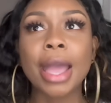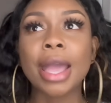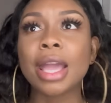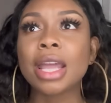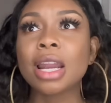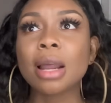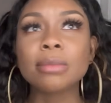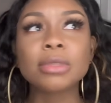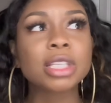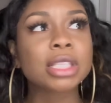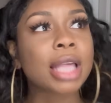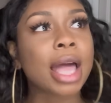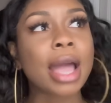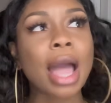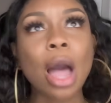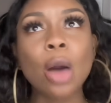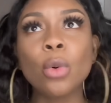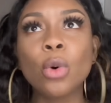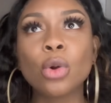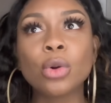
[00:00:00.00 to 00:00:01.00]
And I'm just
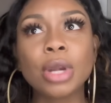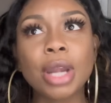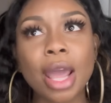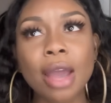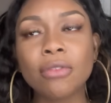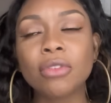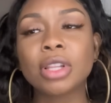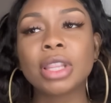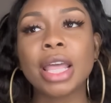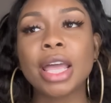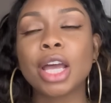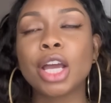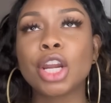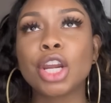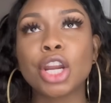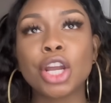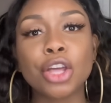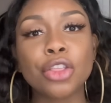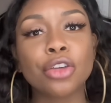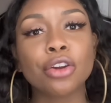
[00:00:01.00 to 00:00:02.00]
like, I will never let
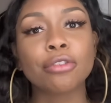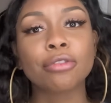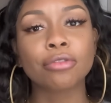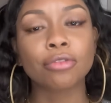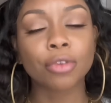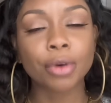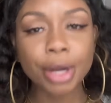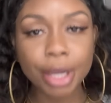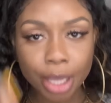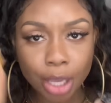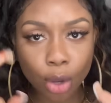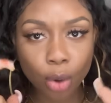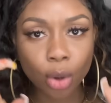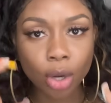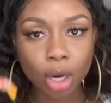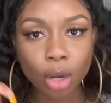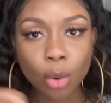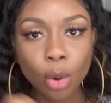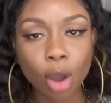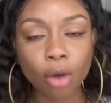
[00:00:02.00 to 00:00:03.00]
another friend,
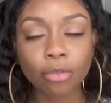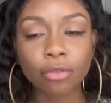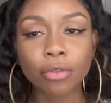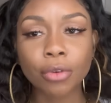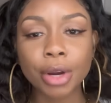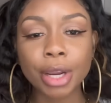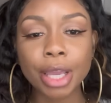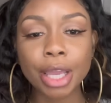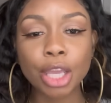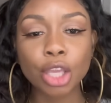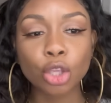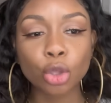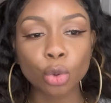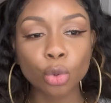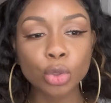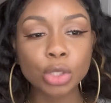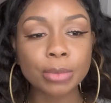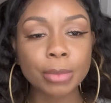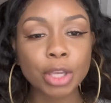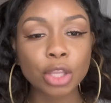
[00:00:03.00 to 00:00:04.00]
quote unquote friend,
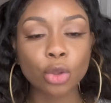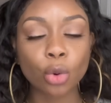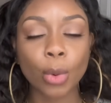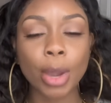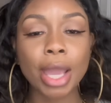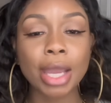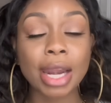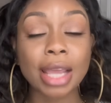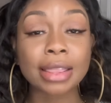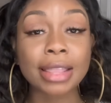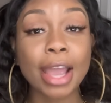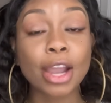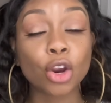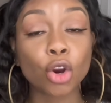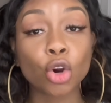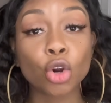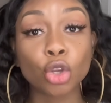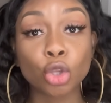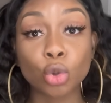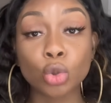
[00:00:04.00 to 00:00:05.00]
use me the way that
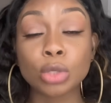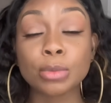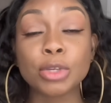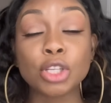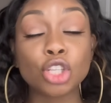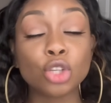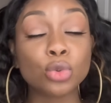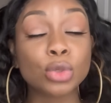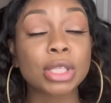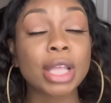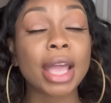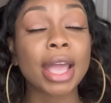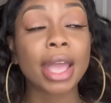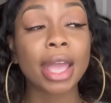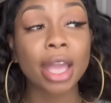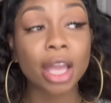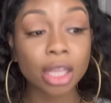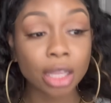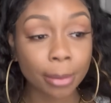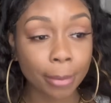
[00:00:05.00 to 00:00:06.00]
girl used me. She was the
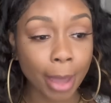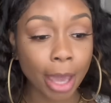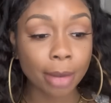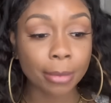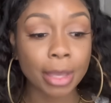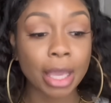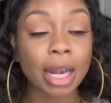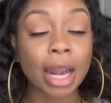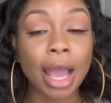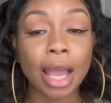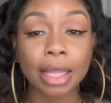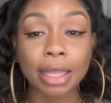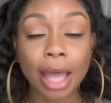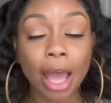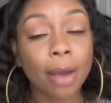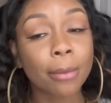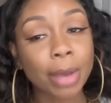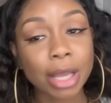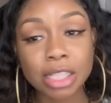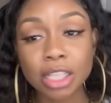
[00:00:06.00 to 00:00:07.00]
hell up out of me and I
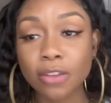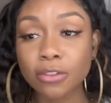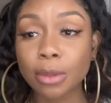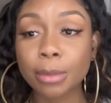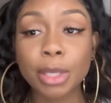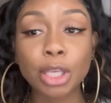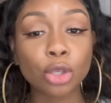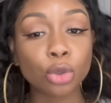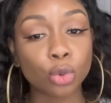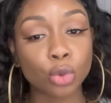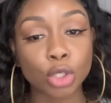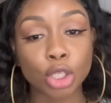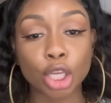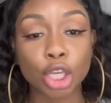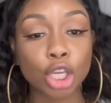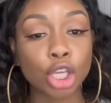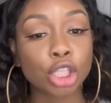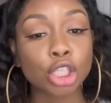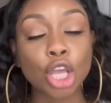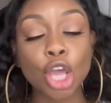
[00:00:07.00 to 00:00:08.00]
allowed myself to be used
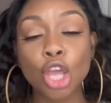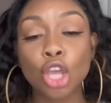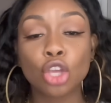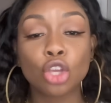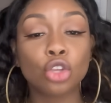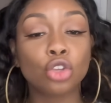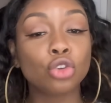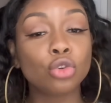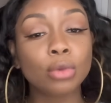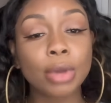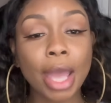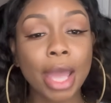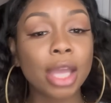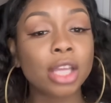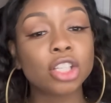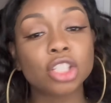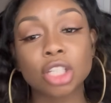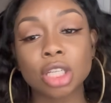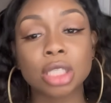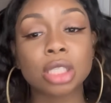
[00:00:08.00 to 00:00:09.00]
because you
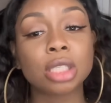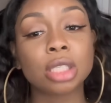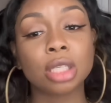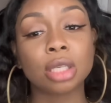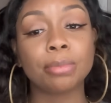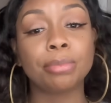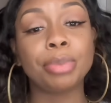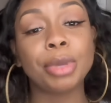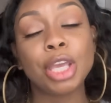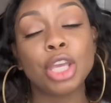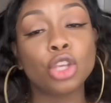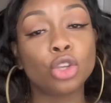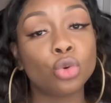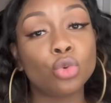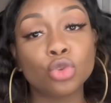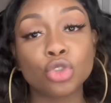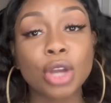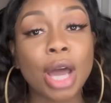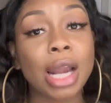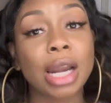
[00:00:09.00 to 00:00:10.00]
can't just be
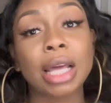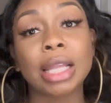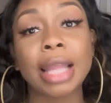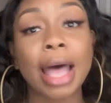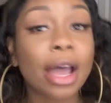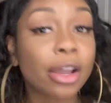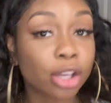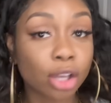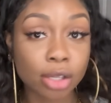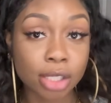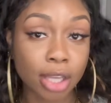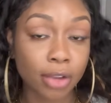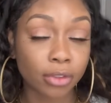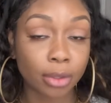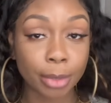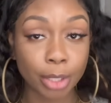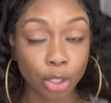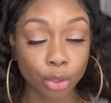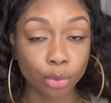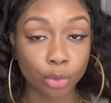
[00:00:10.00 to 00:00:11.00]
used. You got to allow yourself
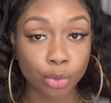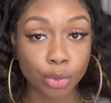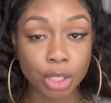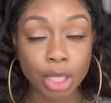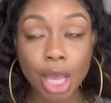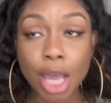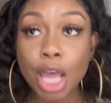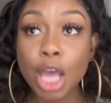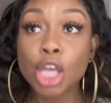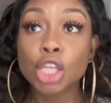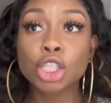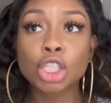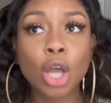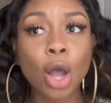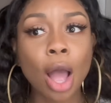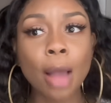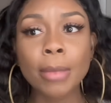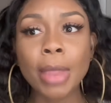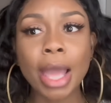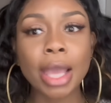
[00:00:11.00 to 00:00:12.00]
to be used. So
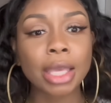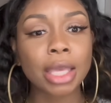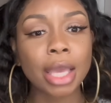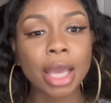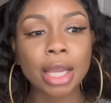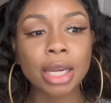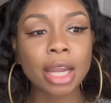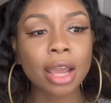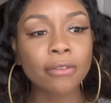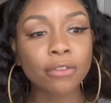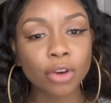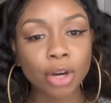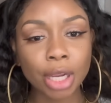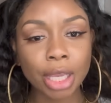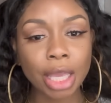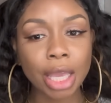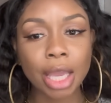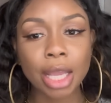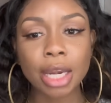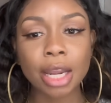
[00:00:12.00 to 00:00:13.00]
I'm like, yeah, never
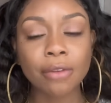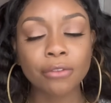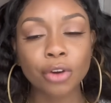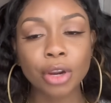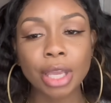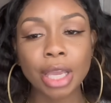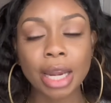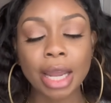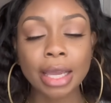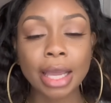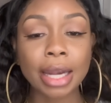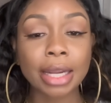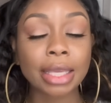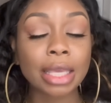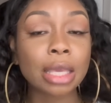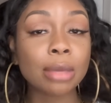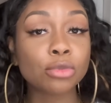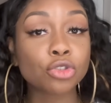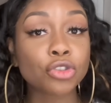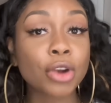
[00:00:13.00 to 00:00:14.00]
again. I got to
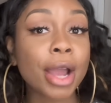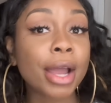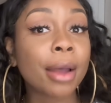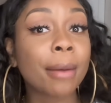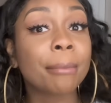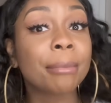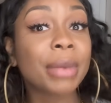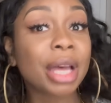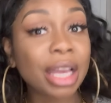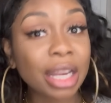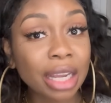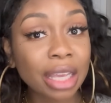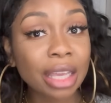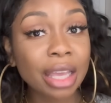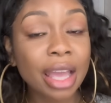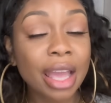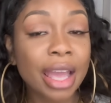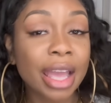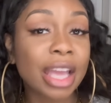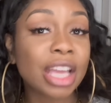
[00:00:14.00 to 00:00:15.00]
keep track of
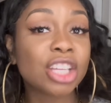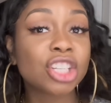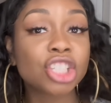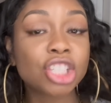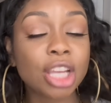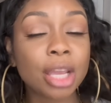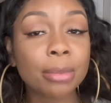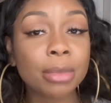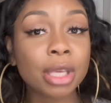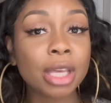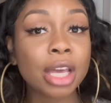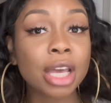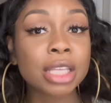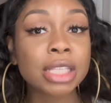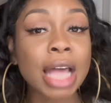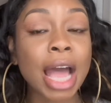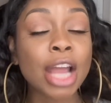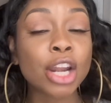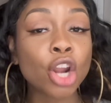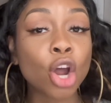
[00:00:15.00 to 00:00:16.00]
money and shit
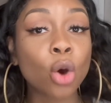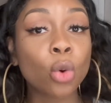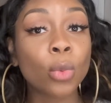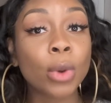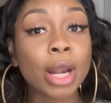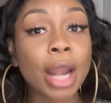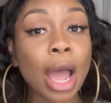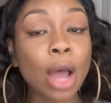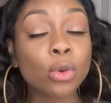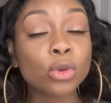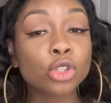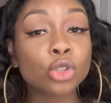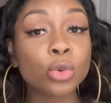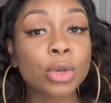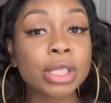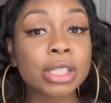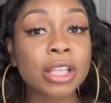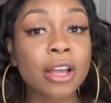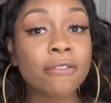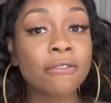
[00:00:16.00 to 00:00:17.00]
because I know when I was
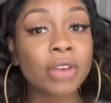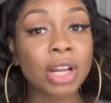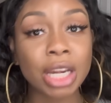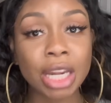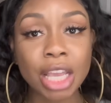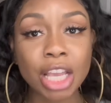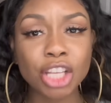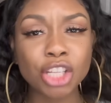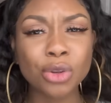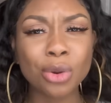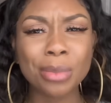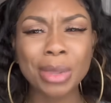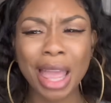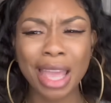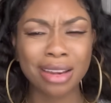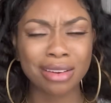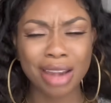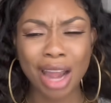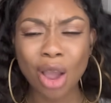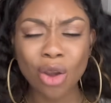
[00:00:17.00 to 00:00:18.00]
doing stuff for Nick, she'll be
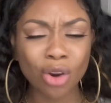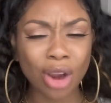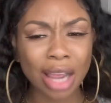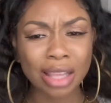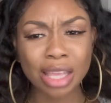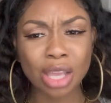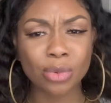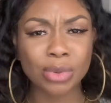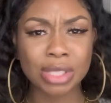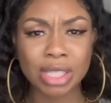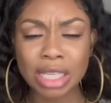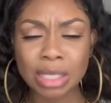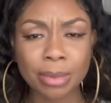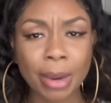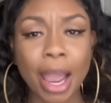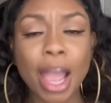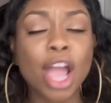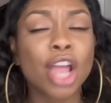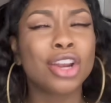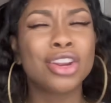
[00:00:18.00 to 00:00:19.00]
like, no, girl, I think it was this
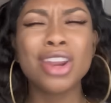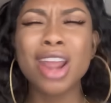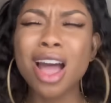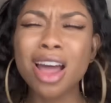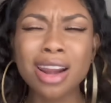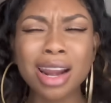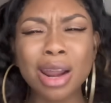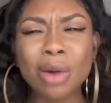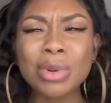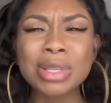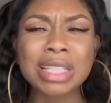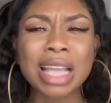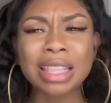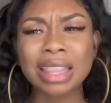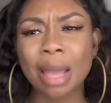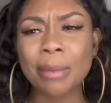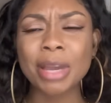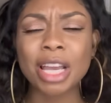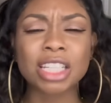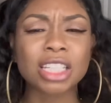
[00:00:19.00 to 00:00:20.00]
price. No, that was not
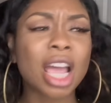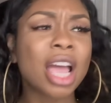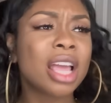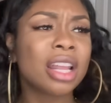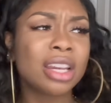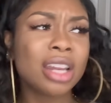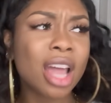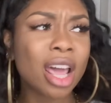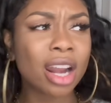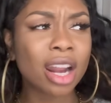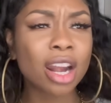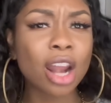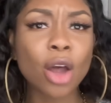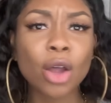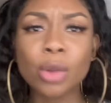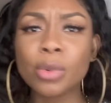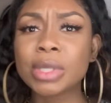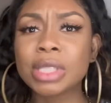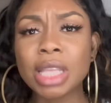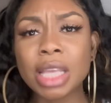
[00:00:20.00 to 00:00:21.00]
that much. No,
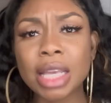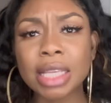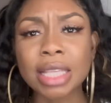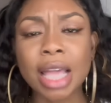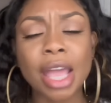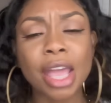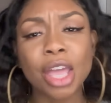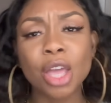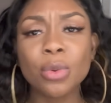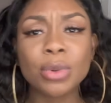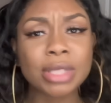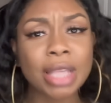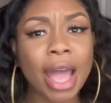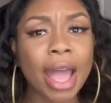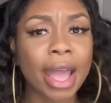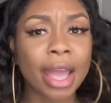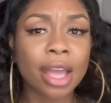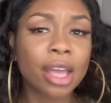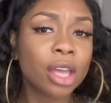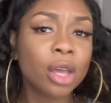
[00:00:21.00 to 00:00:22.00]
it was this. It was
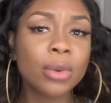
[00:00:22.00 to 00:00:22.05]
that.